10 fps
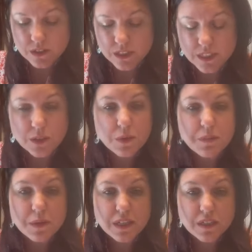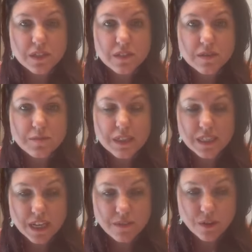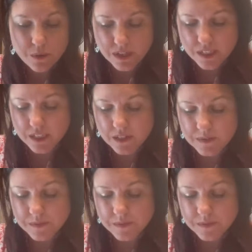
and see what he means because I have no idea.